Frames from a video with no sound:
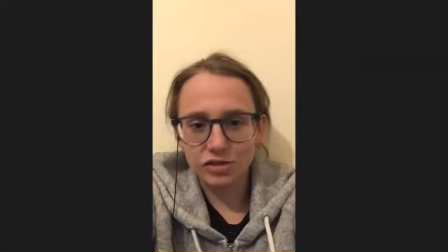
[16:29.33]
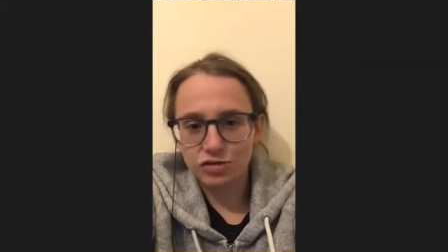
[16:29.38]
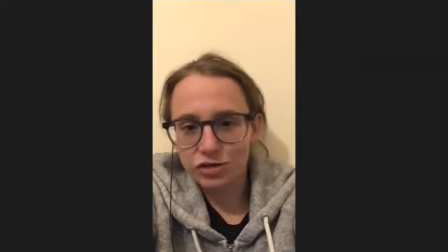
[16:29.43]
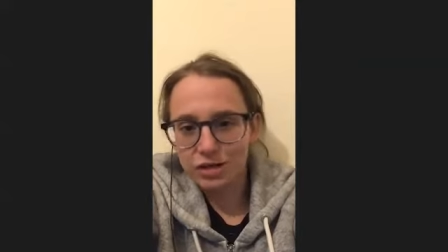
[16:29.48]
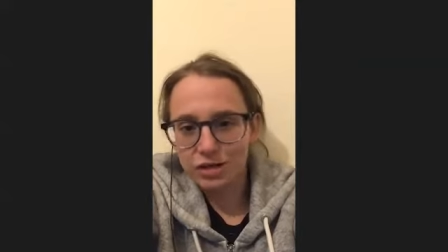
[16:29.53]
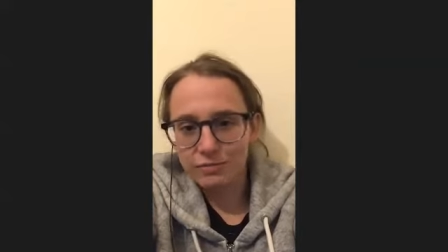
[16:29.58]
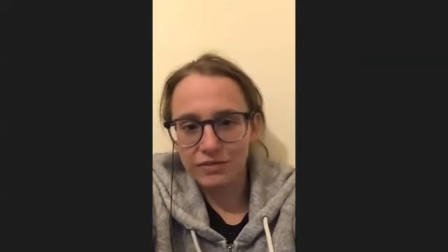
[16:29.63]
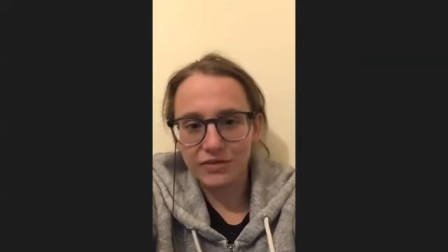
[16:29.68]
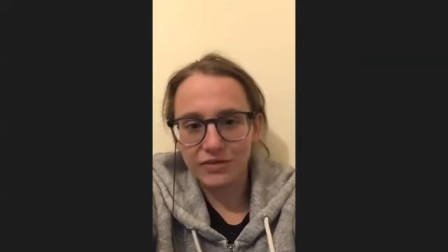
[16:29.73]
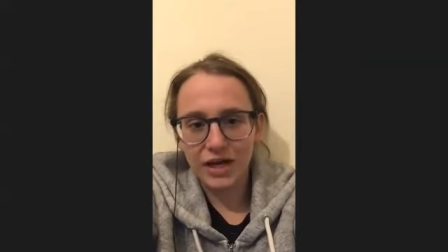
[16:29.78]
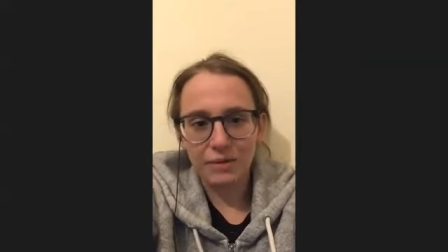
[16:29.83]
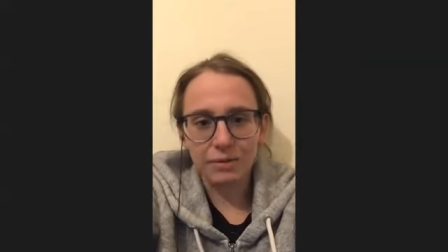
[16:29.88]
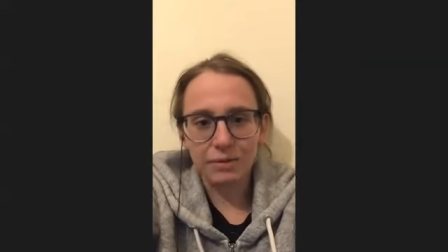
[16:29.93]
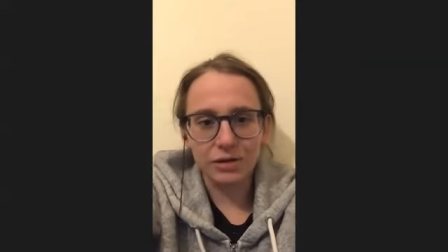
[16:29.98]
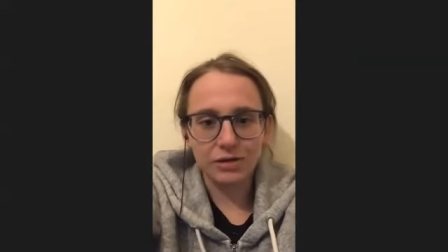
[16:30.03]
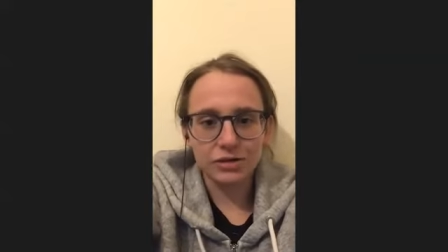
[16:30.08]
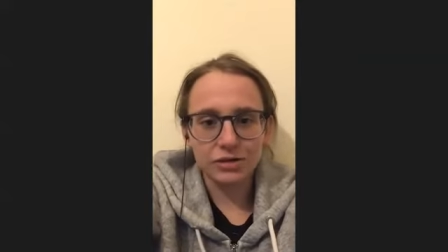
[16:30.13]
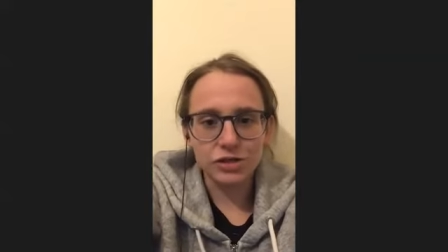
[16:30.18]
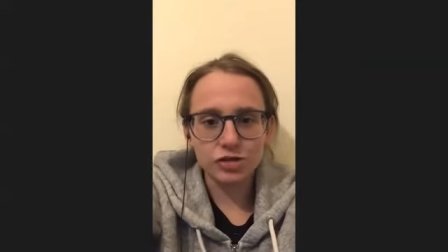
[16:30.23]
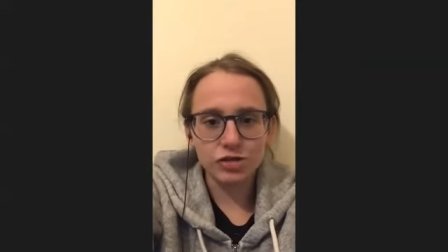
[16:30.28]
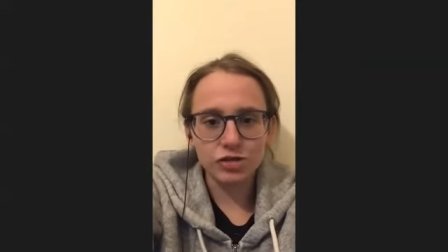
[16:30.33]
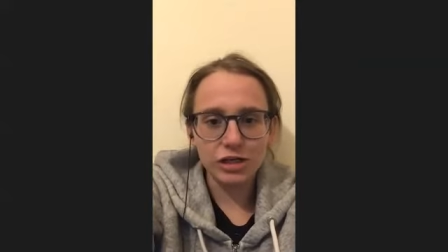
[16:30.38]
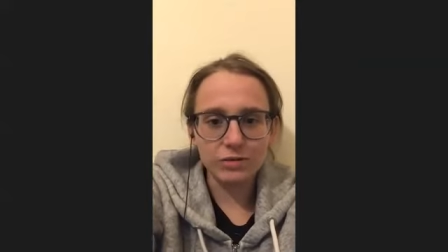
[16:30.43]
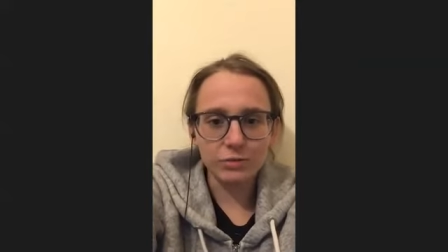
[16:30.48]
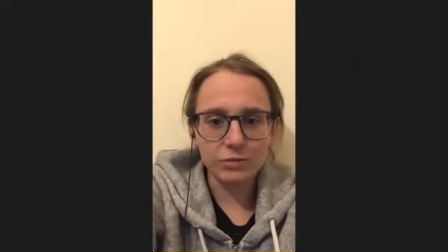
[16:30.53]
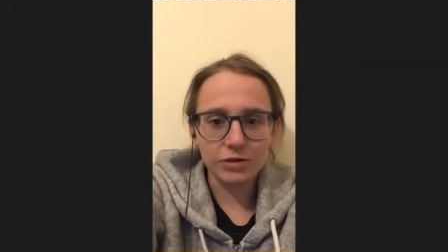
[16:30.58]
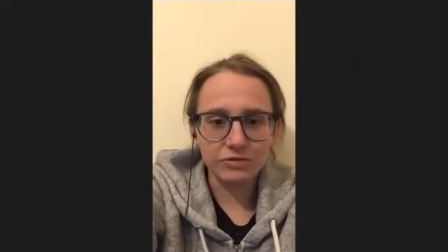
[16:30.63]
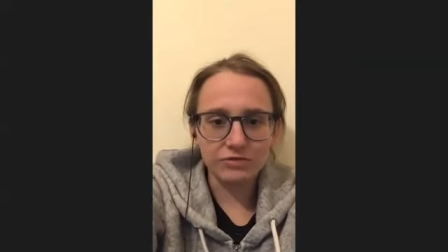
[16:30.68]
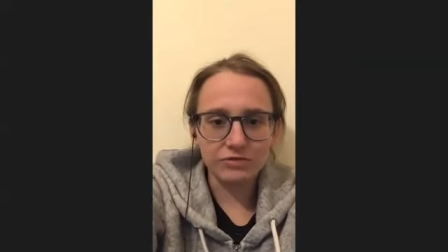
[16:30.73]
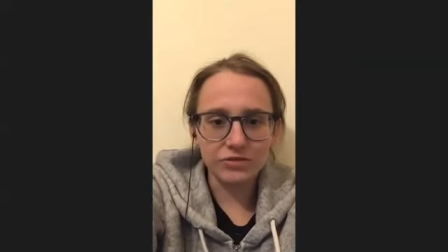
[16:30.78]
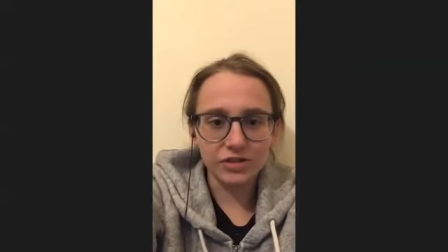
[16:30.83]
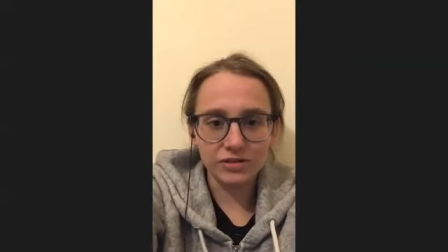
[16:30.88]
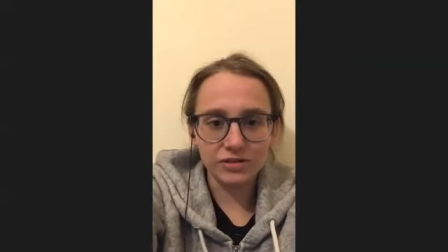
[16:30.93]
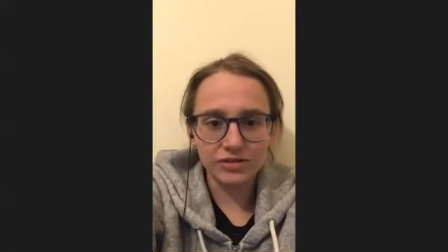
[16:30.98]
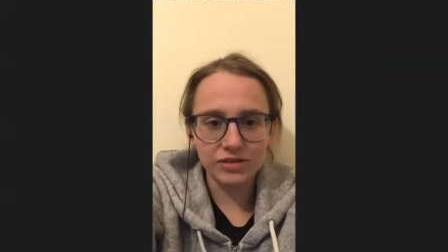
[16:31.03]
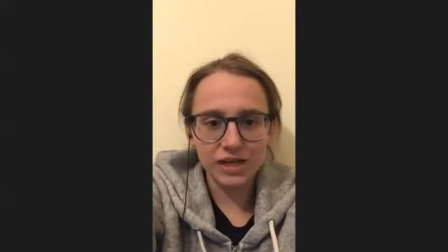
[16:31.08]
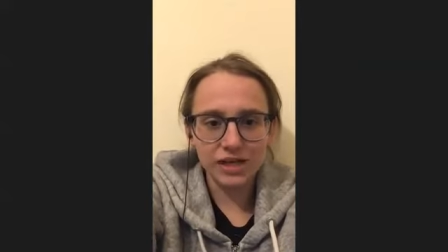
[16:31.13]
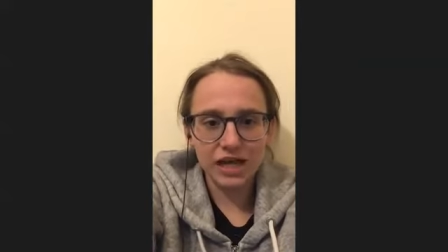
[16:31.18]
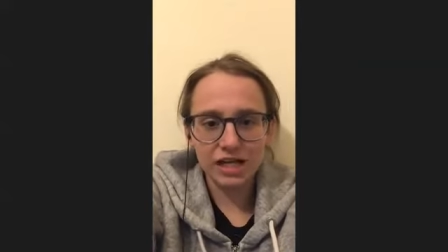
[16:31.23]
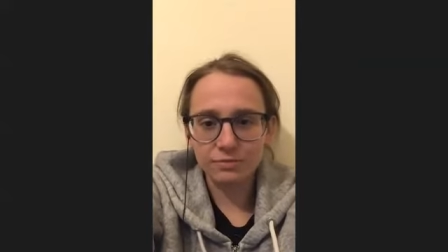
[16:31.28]
dream of happiness, dream of
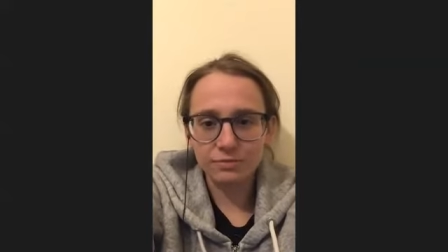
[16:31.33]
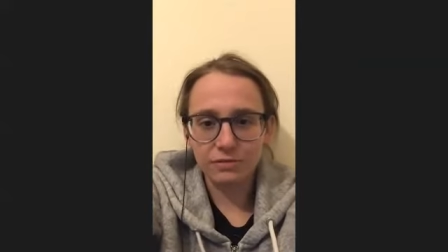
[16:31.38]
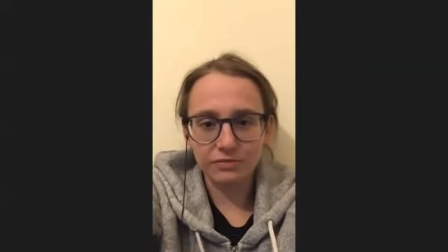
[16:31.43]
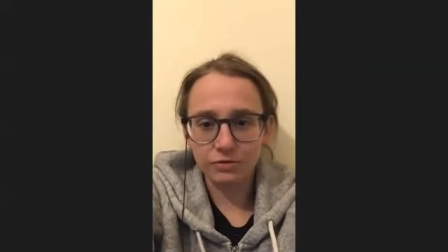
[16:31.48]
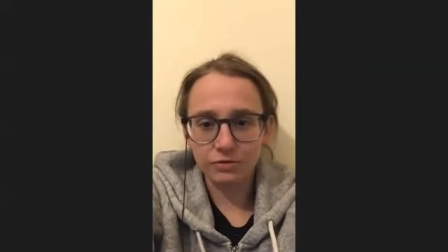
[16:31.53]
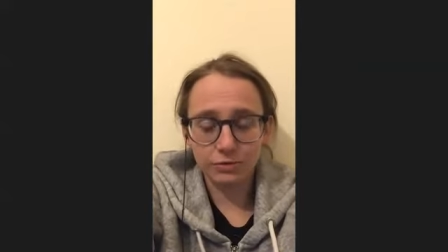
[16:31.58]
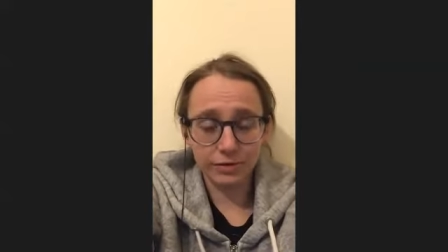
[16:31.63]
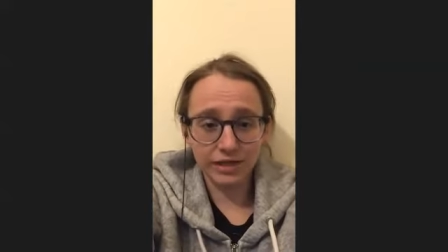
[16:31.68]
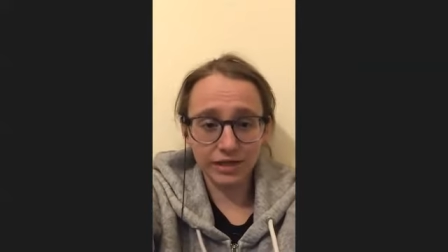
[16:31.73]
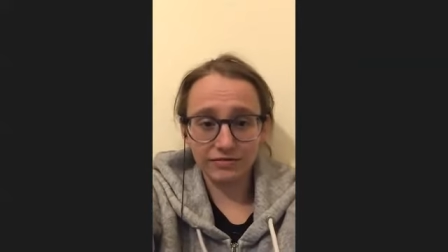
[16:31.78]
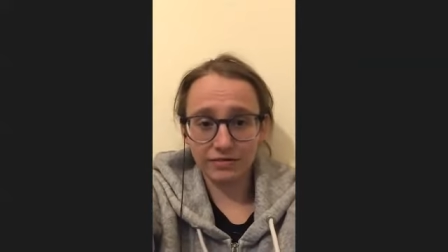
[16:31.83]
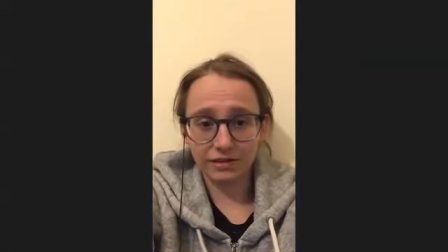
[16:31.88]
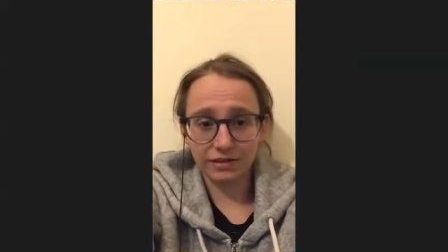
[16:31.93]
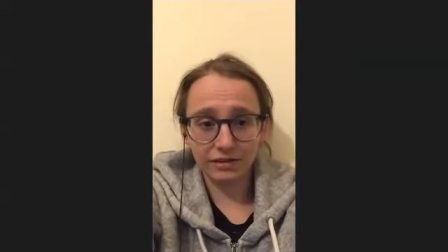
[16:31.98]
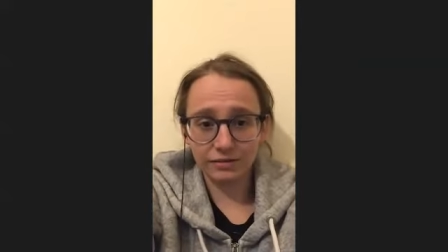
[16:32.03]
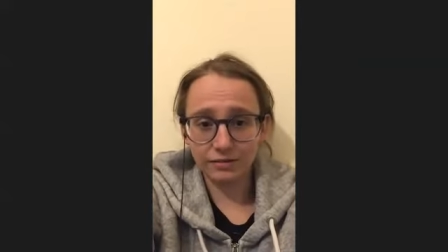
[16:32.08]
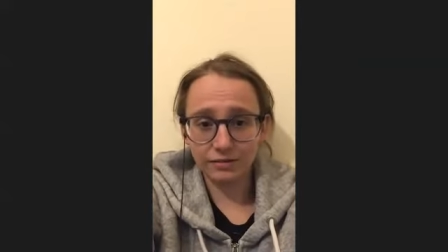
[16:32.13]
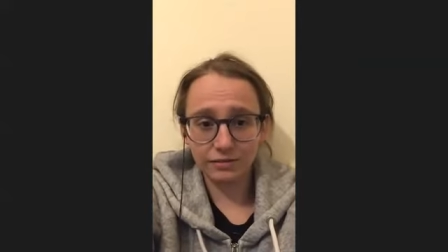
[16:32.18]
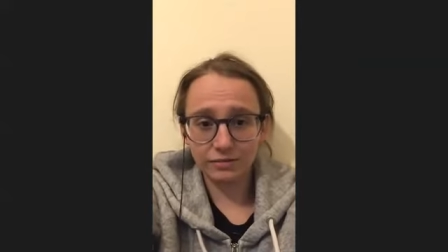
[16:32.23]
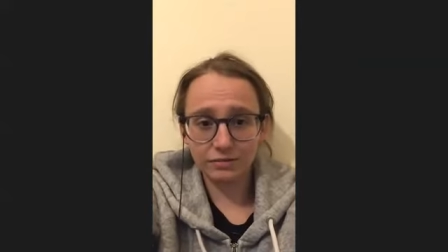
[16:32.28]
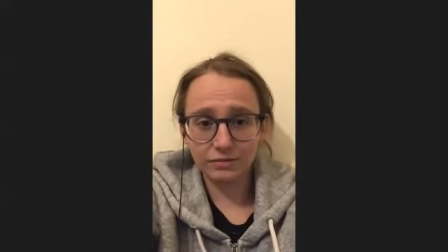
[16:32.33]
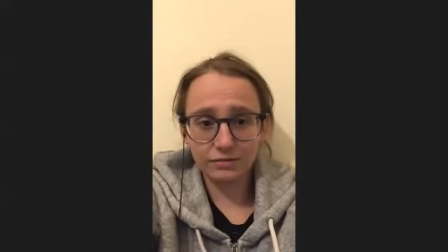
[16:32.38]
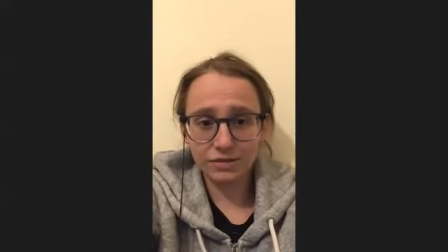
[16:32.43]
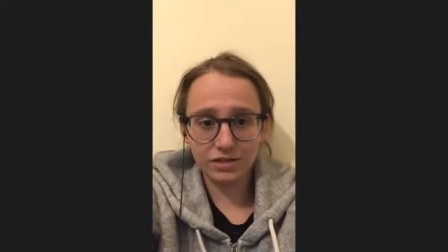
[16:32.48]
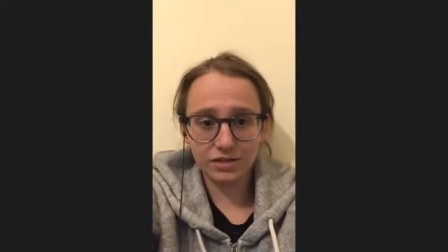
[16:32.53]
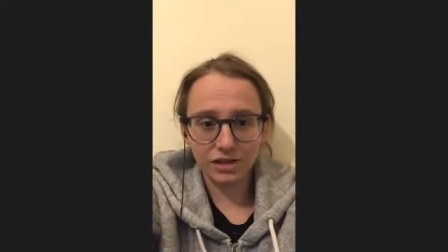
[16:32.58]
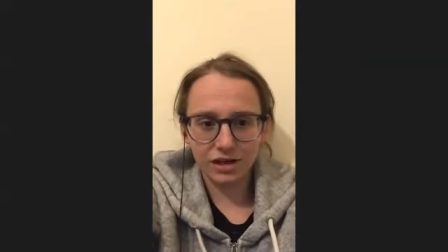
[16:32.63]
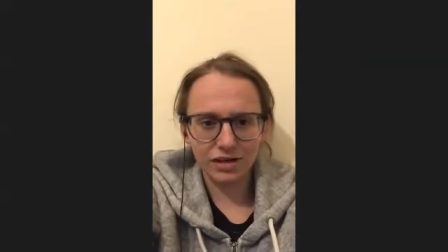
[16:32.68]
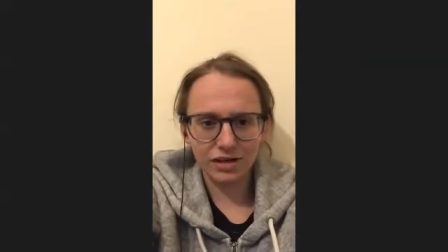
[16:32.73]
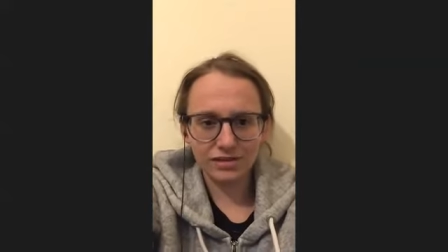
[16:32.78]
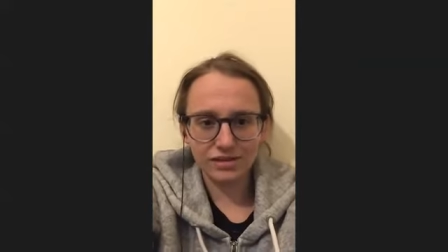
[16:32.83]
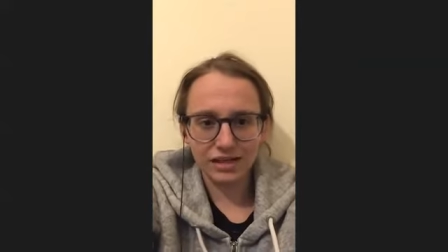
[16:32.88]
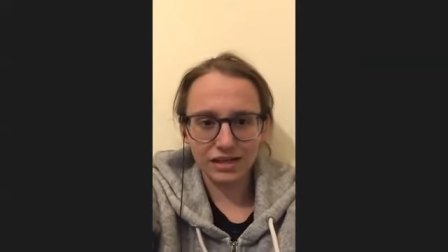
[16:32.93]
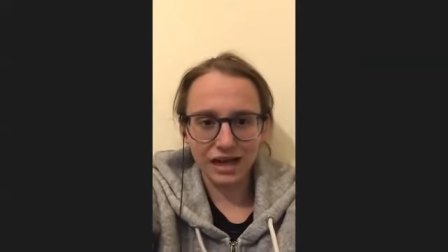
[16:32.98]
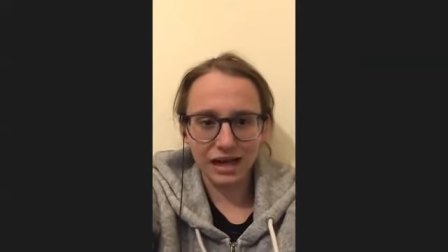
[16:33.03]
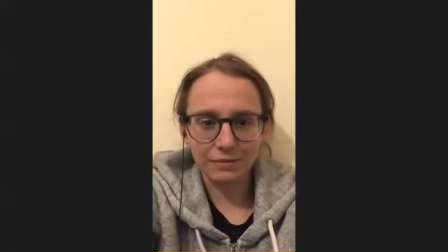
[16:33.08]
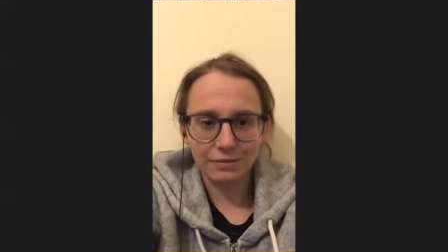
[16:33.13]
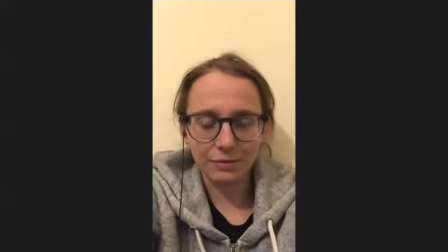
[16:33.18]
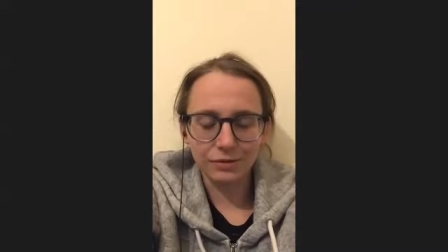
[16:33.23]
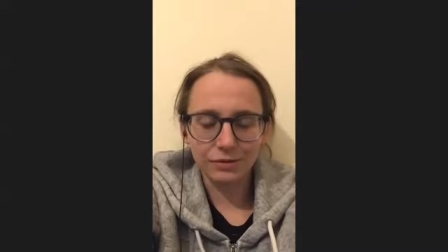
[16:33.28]
success before it even starts to
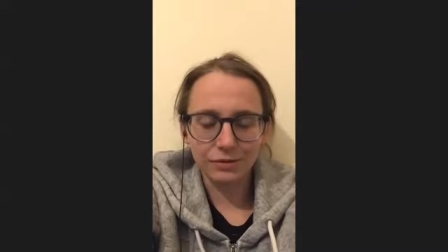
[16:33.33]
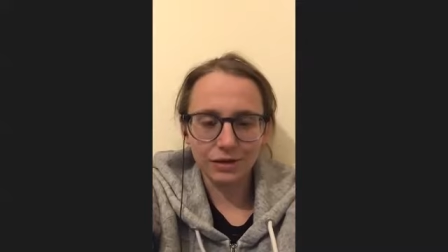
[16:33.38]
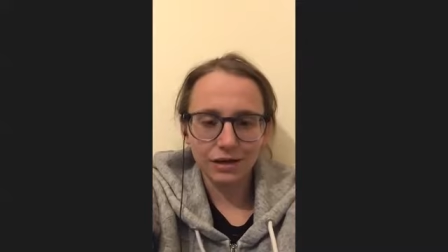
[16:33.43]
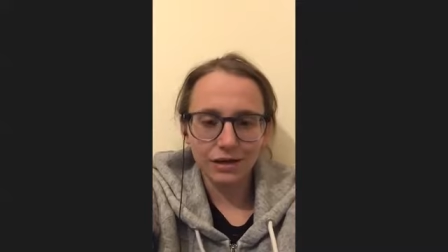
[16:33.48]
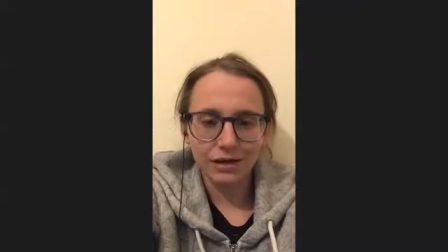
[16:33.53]
happen.